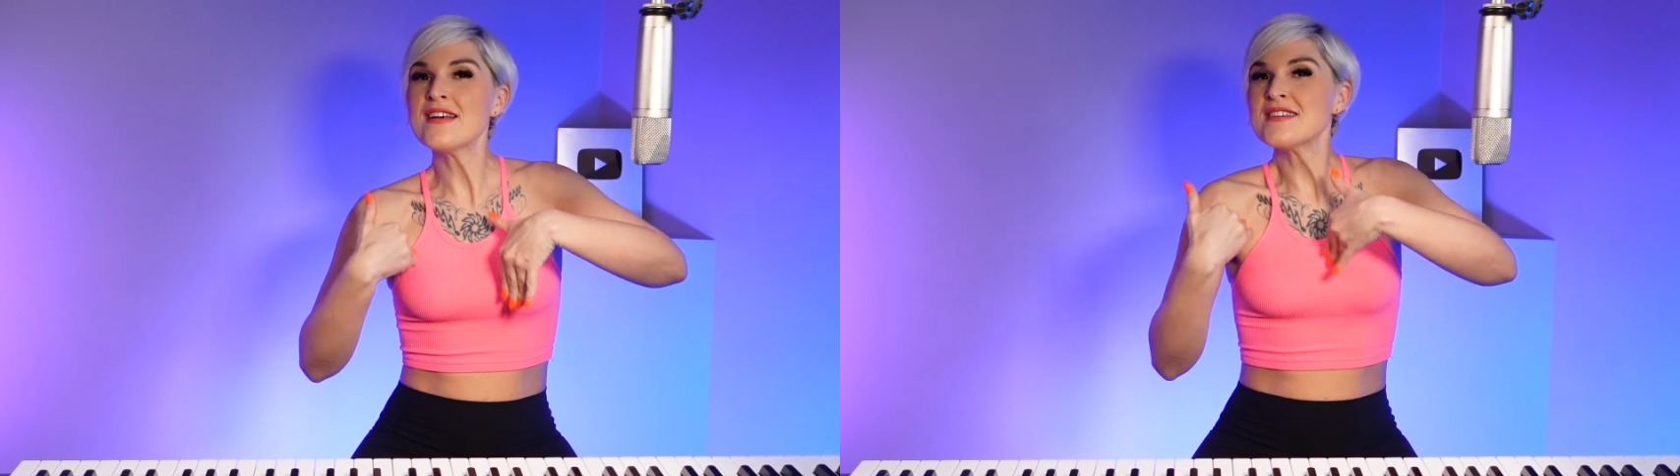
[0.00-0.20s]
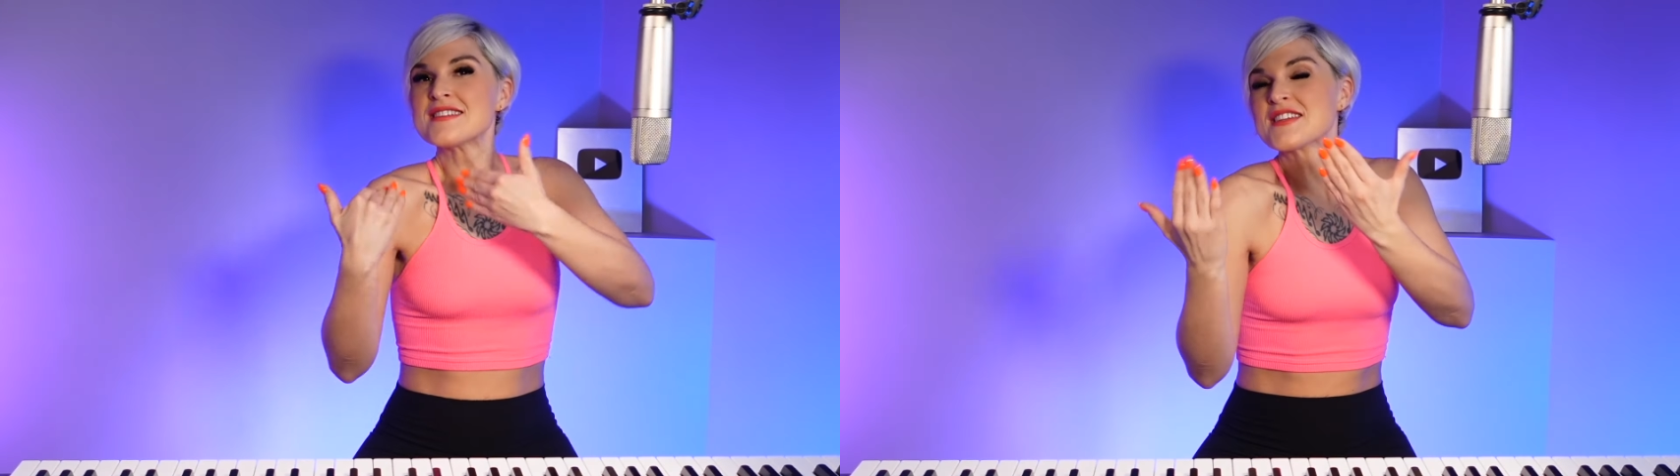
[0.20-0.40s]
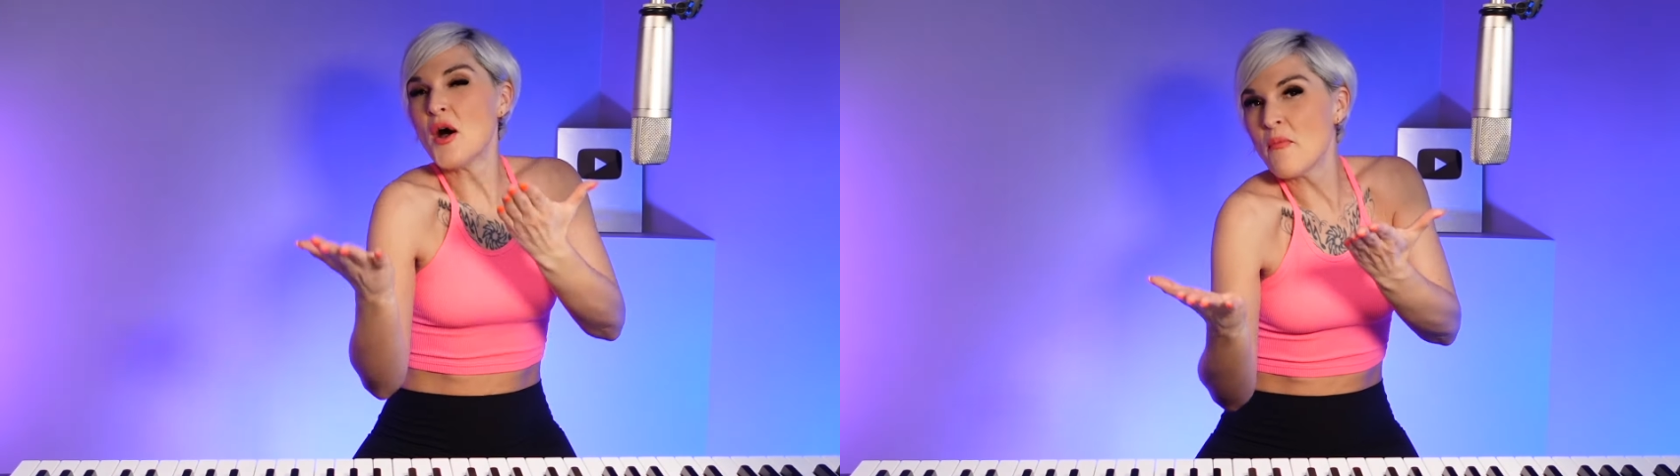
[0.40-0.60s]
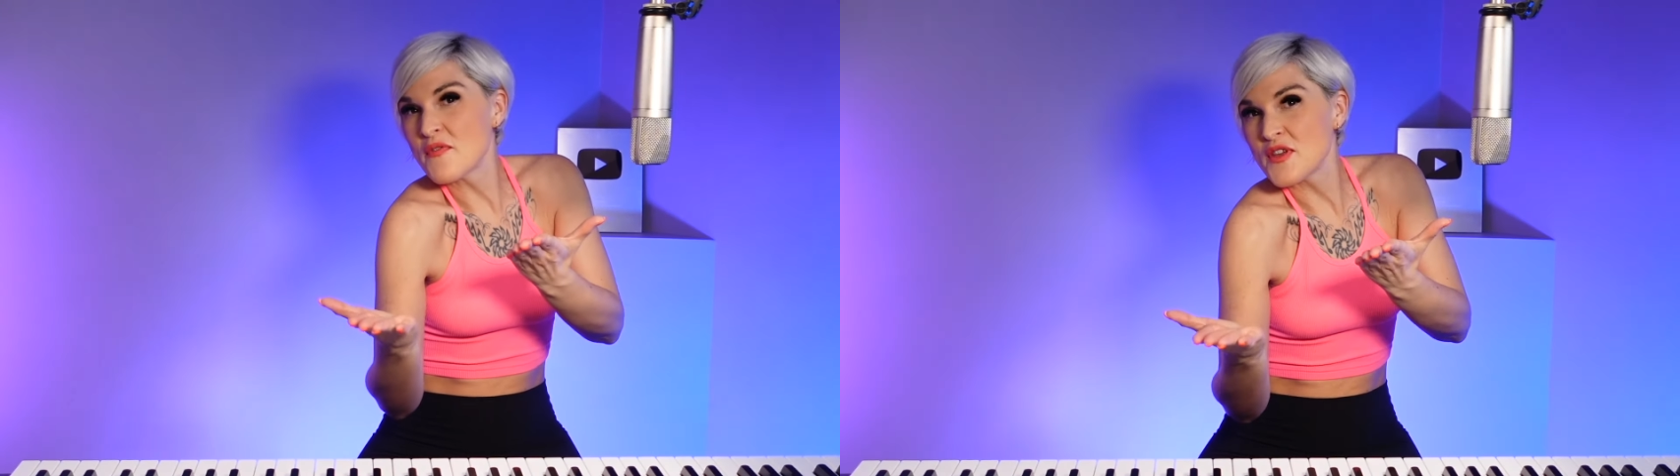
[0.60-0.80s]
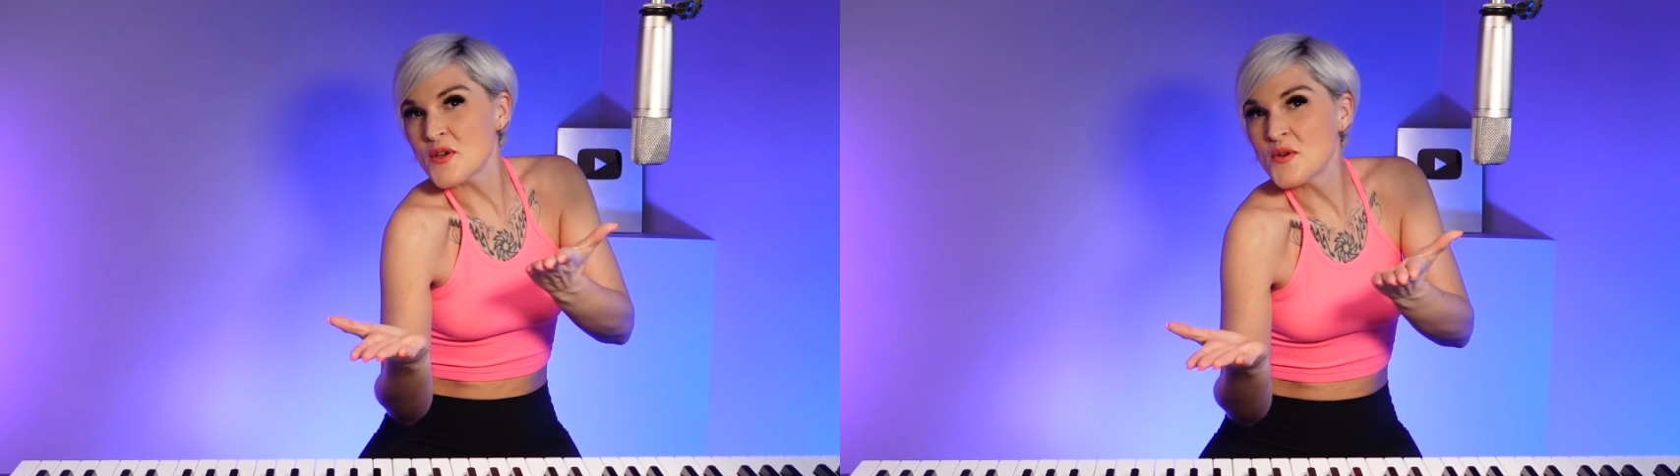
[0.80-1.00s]
some of
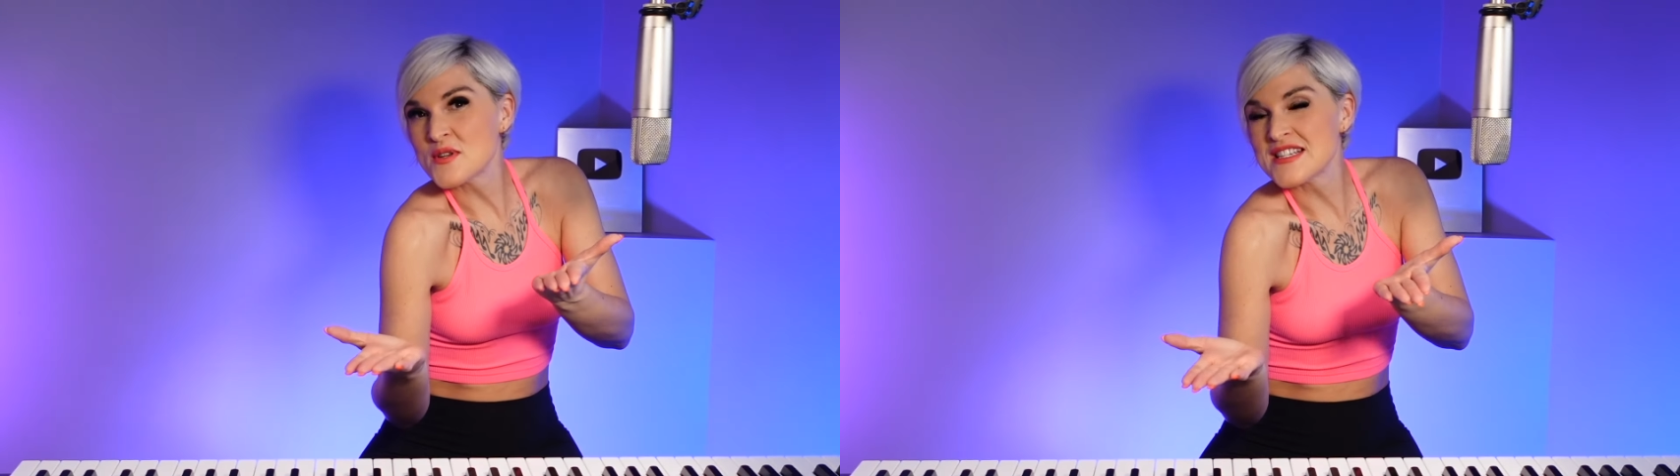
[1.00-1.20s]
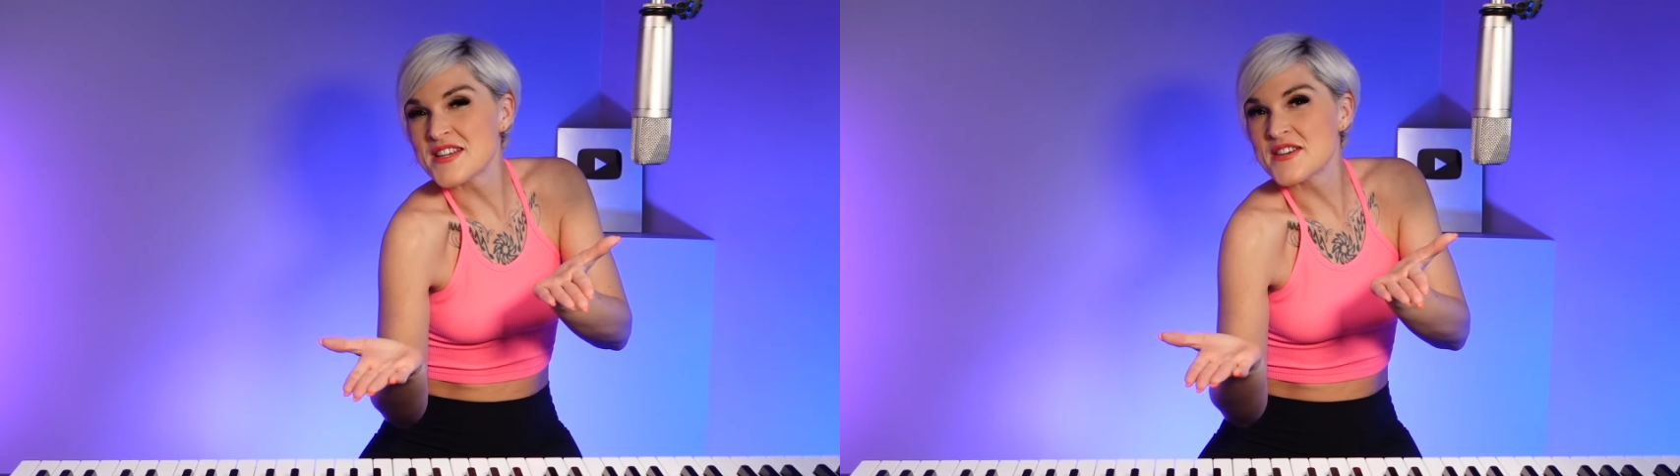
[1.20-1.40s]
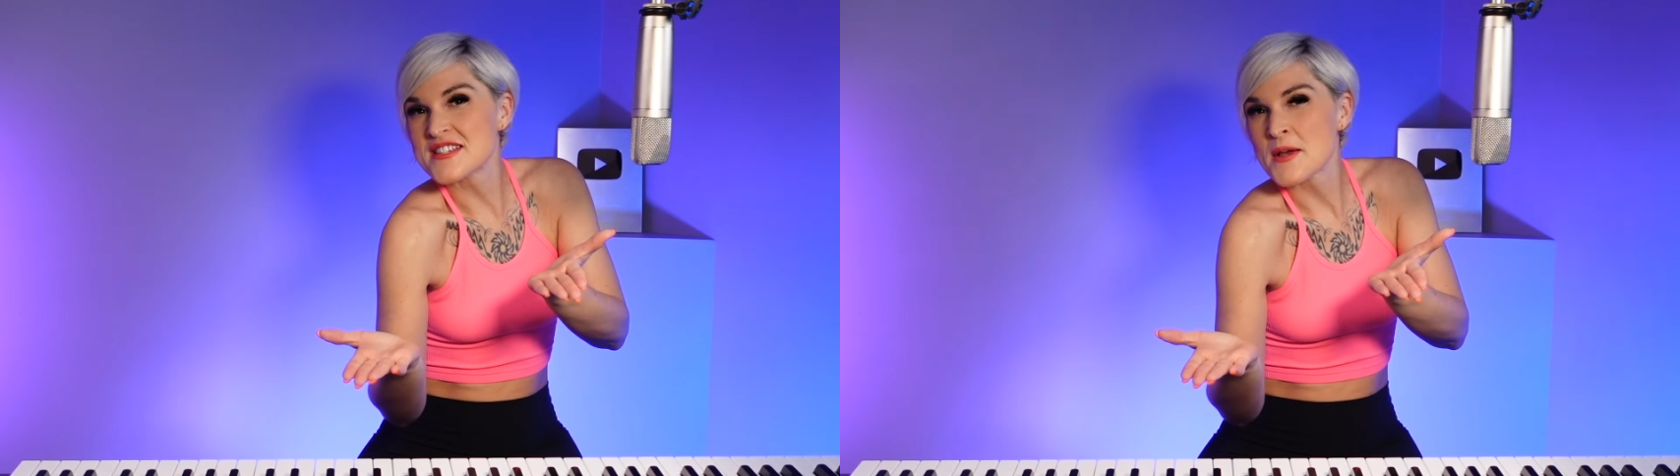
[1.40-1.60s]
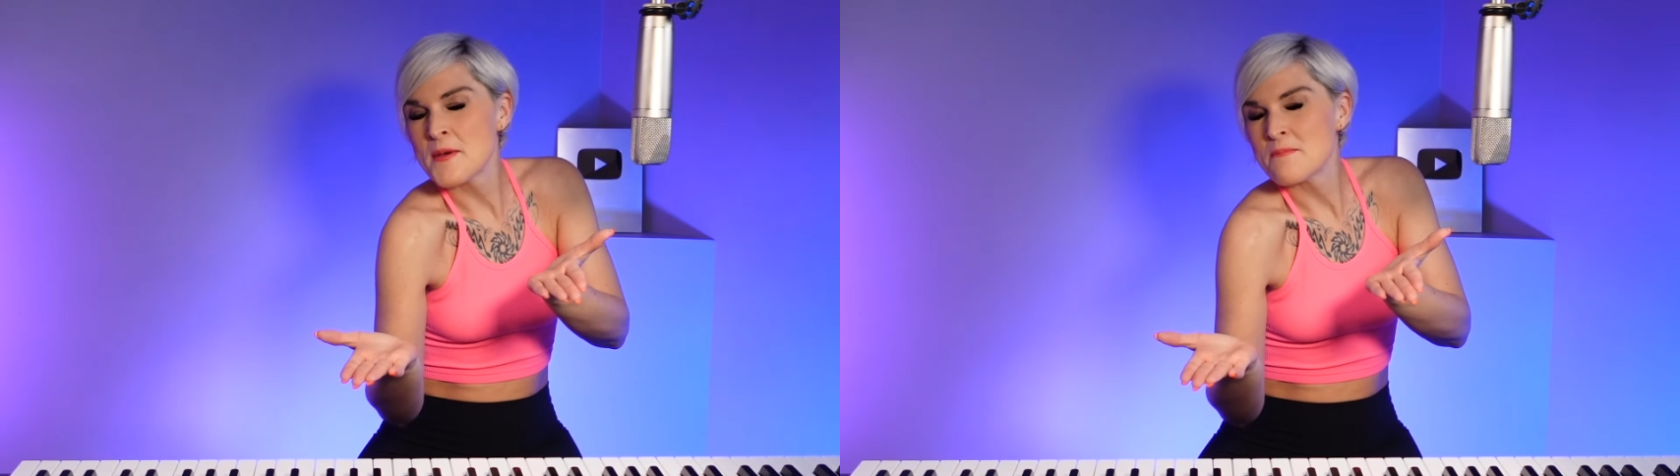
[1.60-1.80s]
you didn't